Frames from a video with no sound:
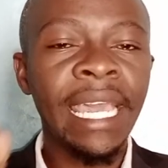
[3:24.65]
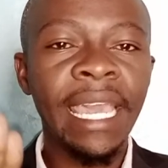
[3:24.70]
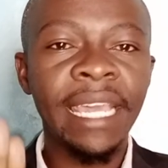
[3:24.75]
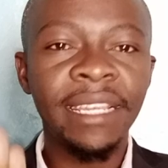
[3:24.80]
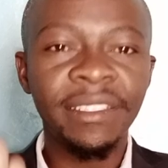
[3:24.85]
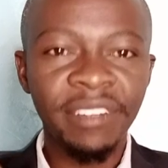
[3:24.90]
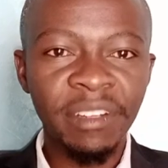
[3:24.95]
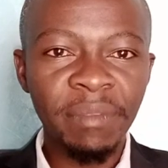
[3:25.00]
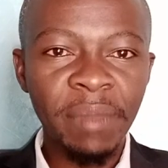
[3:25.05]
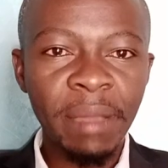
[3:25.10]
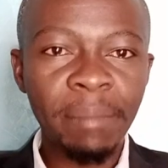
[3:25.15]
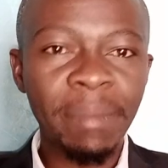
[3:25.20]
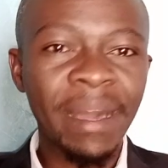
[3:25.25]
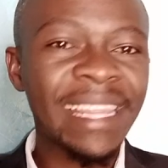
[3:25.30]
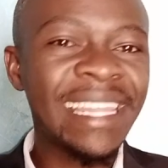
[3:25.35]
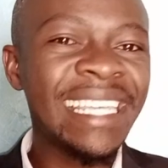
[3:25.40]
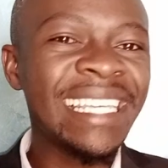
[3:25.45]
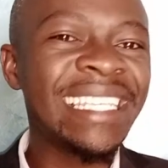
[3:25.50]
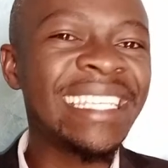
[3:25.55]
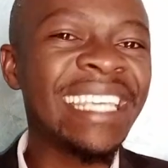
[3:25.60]
And
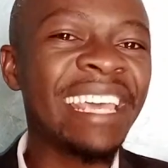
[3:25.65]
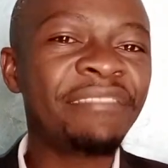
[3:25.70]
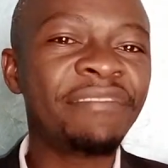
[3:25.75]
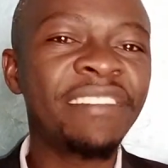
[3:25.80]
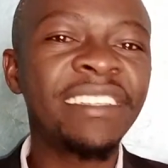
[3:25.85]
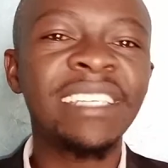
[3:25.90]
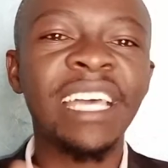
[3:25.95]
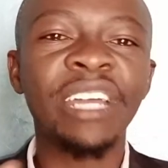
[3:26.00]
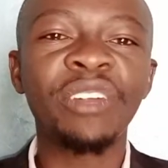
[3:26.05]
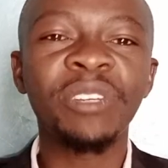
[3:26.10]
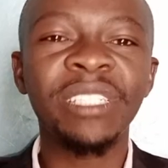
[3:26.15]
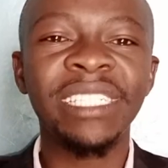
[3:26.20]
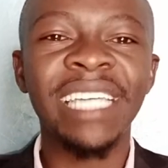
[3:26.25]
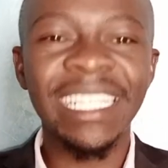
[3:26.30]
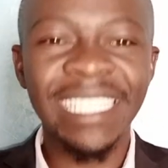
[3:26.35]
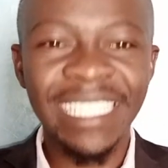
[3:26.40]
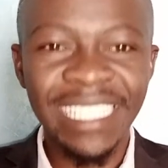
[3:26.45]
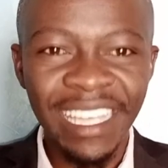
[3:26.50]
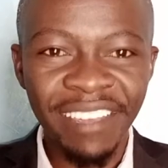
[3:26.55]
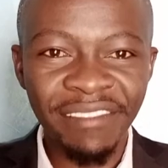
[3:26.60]
remember, these savings are not
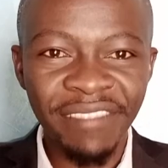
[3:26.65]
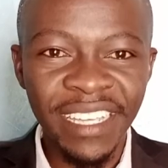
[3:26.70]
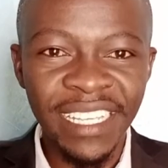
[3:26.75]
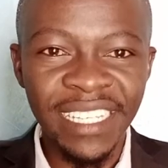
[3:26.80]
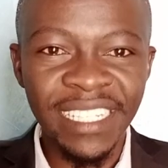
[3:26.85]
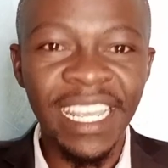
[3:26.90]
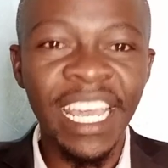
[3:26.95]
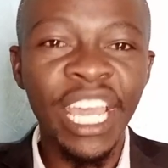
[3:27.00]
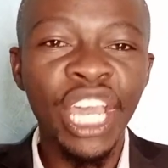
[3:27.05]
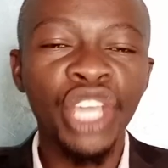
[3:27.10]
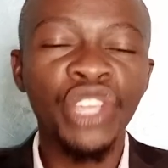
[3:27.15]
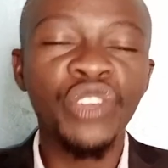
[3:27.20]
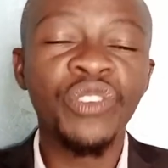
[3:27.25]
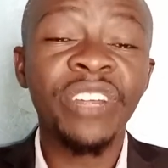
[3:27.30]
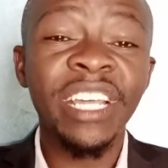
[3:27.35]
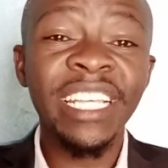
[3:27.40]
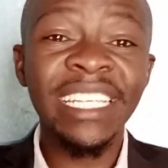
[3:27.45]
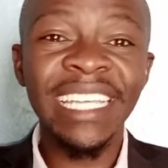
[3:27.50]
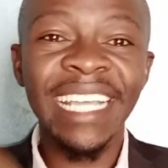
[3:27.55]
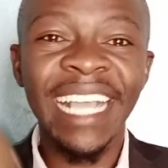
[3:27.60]
just savings.
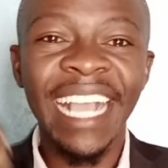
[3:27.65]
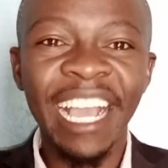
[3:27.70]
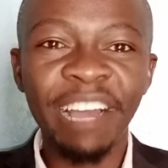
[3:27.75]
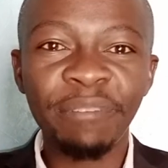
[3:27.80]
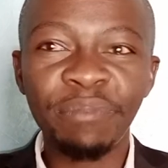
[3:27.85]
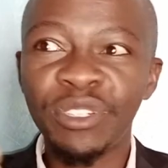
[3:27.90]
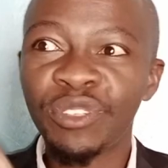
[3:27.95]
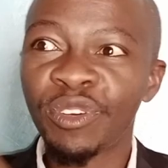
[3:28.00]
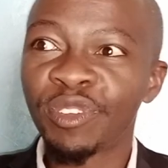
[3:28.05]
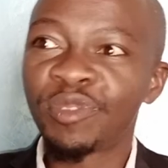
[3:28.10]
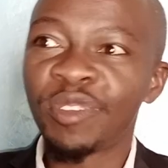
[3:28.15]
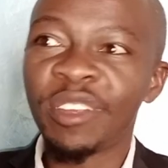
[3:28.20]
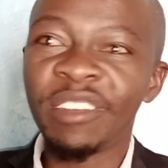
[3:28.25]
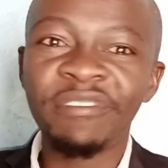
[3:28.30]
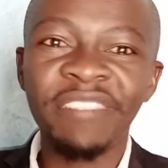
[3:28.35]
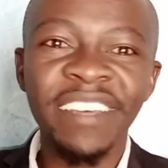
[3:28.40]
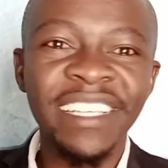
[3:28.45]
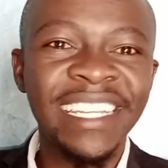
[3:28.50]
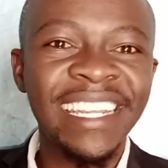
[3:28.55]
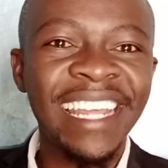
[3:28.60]
You're raising capital to
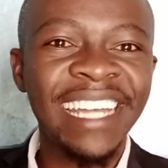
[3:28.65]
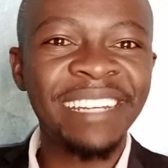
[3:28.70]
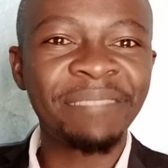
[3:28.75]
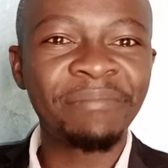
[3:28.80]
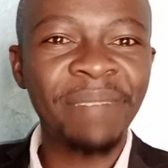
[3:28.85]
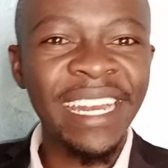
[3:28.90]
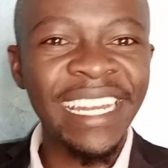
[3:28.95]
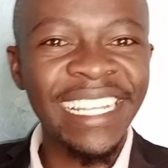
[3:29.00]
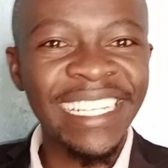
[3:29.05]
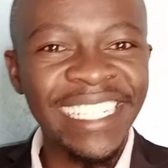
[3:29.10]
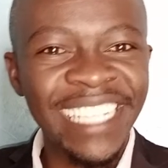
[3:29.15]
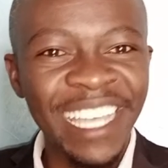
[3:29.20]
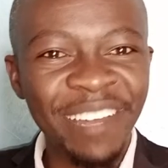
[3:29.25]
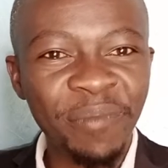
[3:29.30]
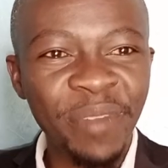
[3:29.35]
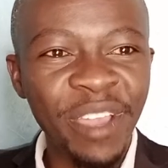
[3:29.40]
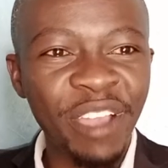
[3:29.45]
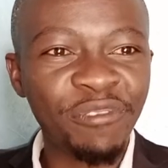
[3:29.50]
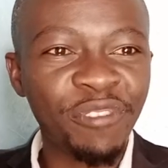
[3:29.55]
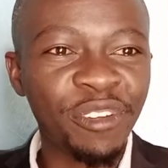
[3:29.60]
invest that money
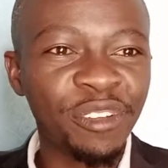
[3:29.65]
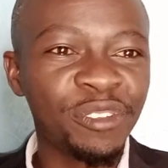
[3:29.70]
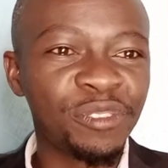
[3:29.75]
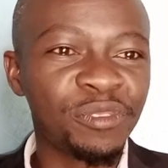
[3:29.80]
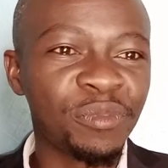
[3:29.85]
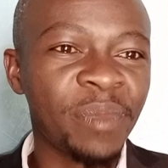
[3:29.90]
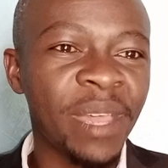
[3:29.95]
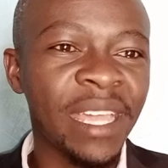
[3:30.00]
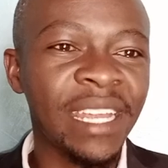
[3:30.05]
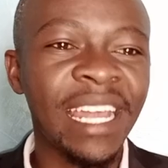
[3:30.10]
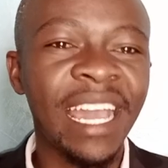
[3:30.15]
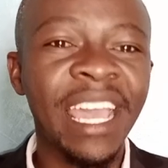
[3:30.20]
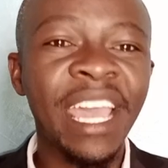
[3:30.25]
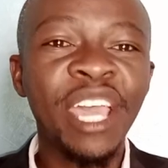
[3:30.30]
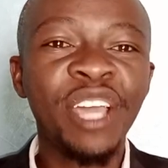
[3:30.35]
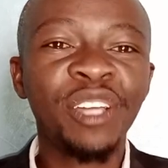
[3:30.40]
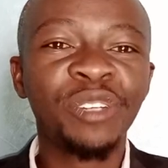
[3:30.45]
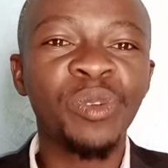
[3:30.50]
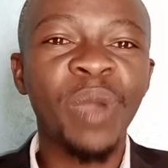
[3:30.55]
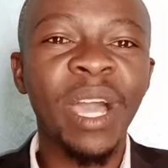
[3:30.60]
somewhere for you
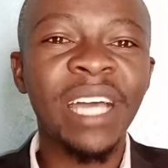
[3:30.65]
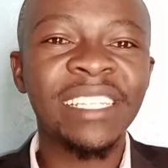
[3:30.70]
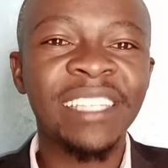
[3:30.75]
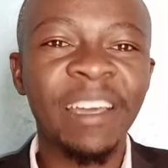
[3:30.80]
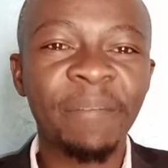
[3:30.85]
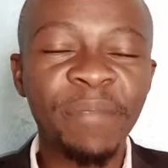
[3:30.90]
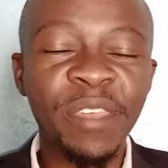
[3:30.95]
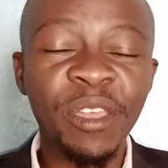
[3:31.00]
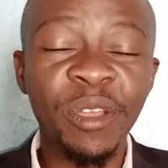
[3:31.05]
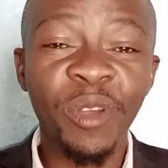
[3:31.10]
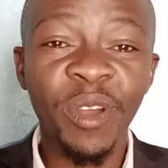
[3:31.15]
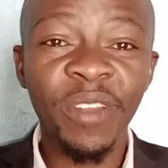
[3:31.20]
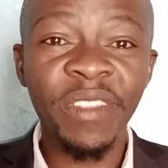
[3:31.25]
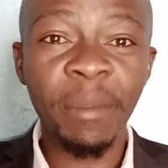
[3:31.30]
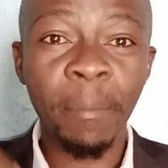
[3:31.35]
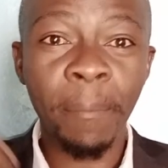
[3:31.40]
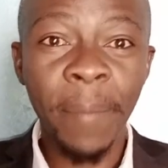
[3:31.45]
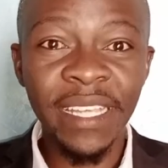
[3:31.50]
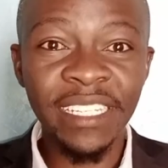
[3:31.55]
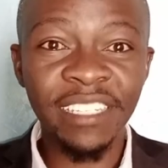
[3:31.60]
to earn something called
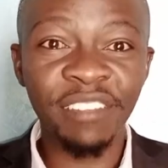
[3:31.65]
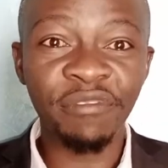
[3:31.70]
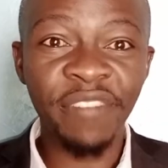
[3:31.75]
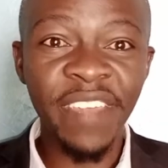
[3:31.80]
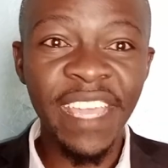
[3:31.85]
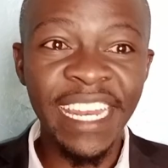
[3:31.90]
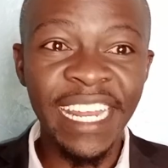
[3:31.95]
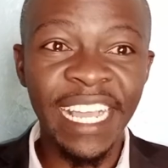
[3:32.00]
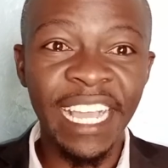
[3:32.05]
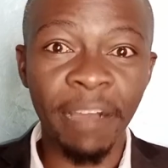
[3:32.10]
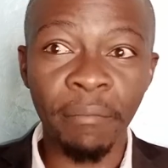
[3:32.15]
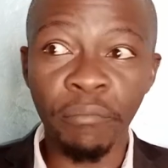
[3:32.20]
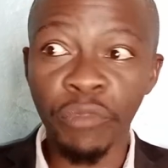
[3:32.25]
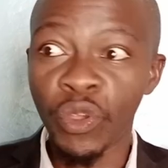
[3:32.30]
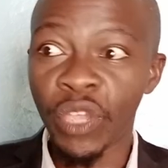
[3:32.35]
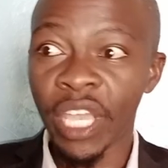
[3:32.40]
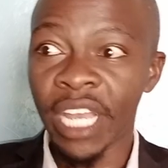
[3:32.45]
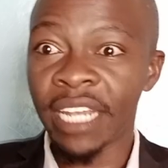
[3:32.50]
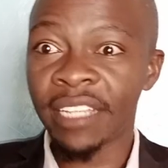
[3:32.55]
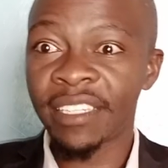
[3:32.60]
the passive income.
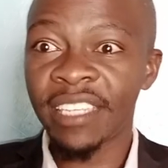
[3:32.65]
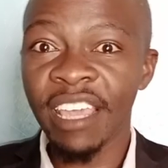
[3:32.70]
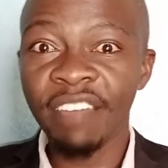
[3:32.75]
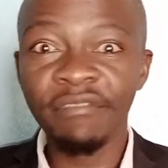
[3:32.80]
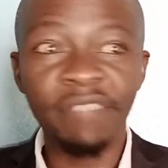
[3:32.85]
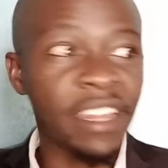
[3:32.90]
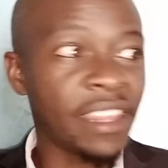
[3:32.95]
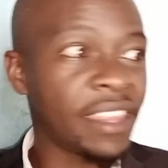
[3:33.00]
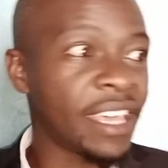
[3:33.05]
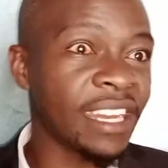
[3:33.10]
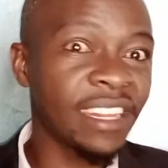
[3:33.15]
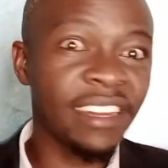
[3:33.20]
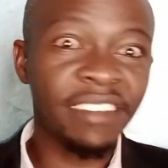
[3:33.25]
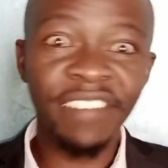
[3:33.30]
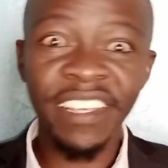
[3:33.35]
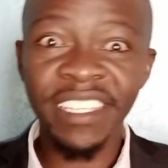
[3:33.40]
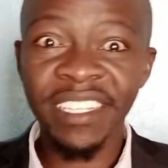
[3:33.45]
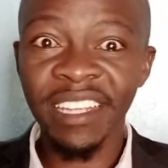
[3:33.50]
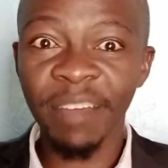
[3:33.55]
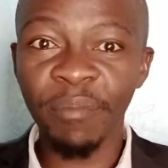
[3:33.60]
You can save and then
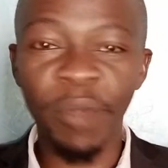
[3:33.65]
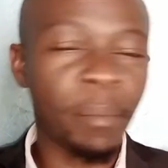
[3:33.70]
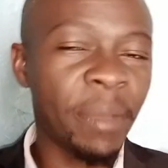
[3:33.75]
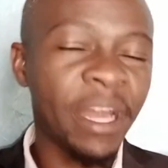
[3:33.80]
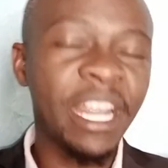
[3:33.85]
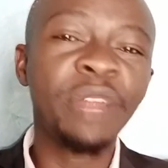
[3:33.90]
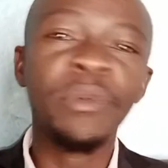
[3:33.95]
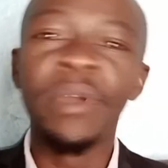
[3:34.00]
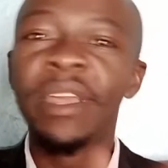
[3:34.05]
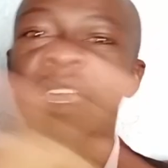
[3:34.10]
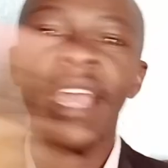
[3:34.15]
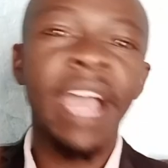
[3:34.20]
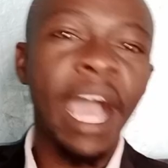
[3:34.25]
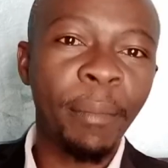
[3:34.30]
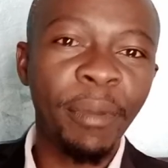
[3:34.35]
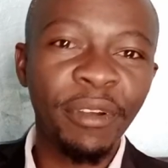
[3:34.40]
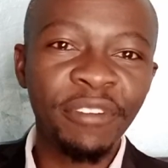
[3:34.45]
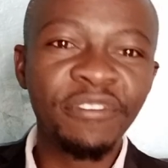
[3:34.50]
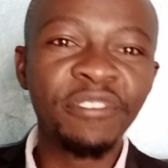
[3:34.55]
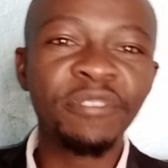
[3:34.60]
invest somewhere. But anyway,
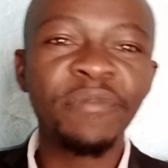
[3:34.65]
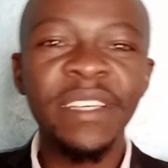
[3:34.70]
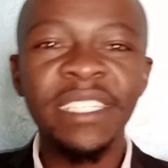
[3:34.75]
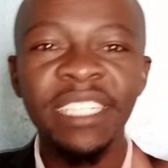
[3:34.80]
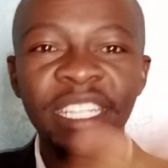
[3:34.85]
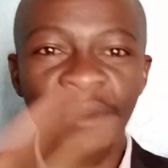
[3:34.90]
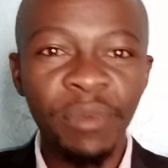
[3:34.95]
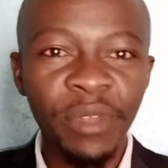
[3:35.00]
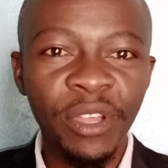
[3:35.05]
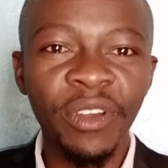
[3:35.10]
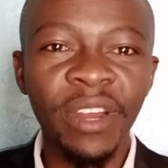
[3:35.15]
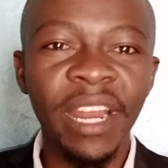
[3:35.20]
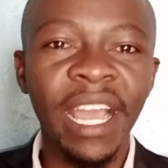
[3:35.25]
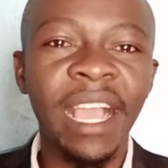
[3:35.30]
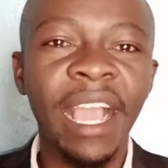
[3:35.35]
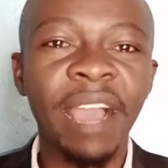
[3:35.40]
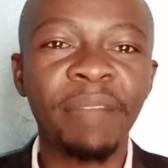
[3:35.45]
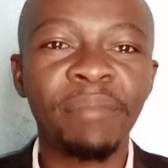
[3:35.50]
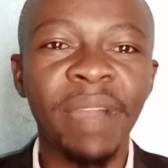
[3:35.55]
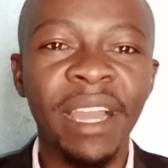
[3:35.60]
about investing, we're going
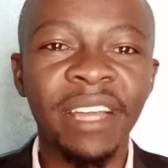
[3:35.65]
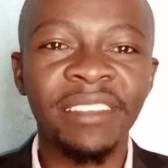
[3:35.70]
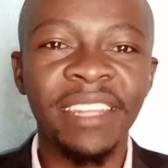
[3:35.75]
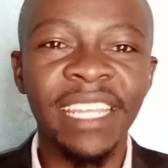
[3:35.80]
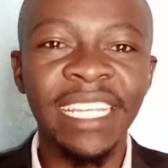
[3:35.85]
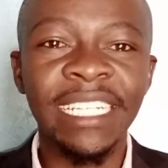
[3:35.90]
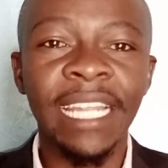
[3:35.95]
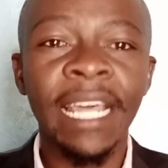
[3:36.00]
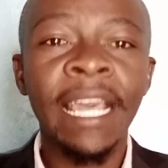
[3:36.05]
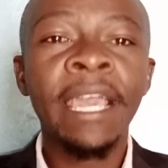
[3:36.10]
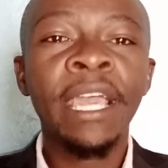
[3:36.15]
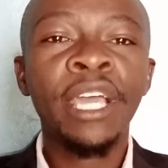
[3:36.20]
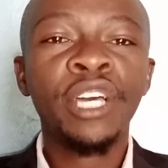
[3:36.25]
to come back to that.